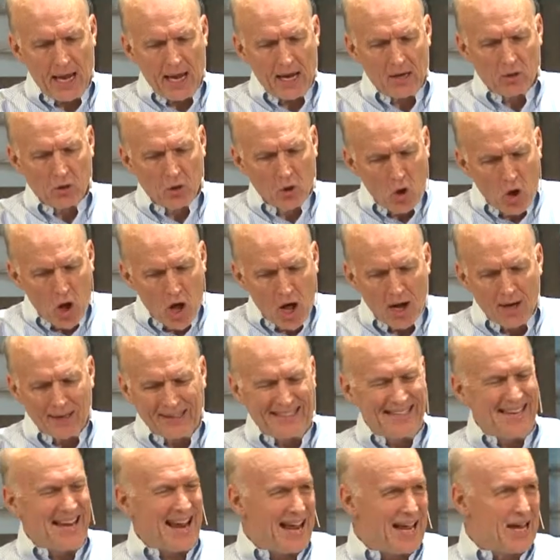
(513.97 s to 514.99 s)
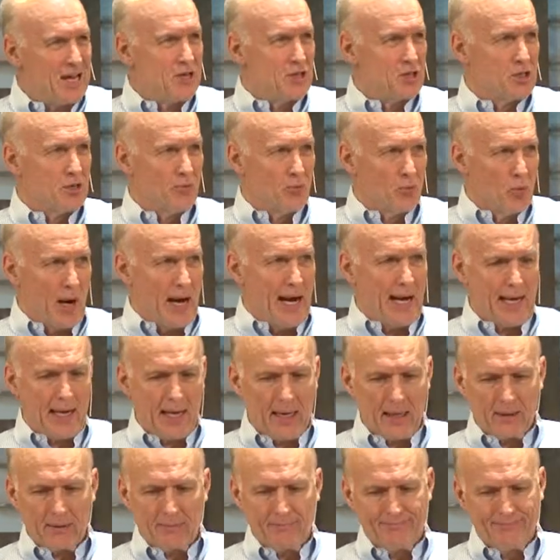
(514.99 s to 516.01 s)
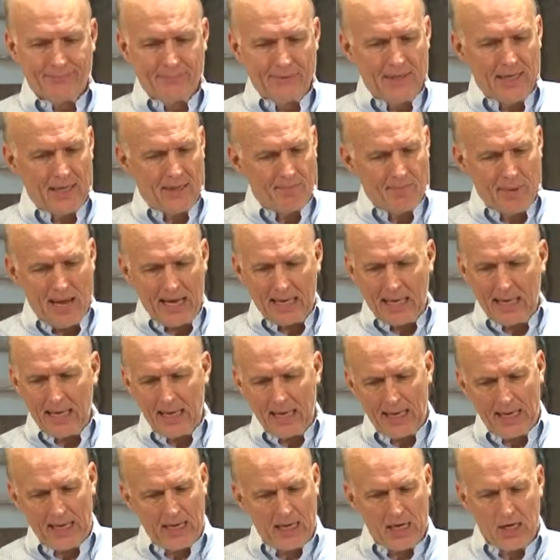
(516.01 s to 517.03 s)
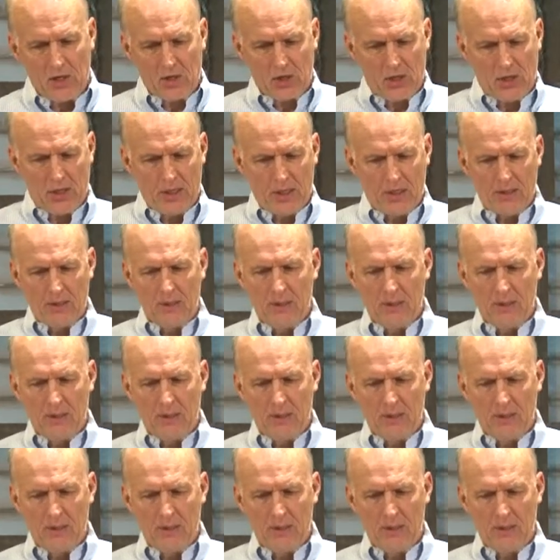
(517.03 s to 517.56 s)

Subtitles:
and long days of waiting didn't make it any easier.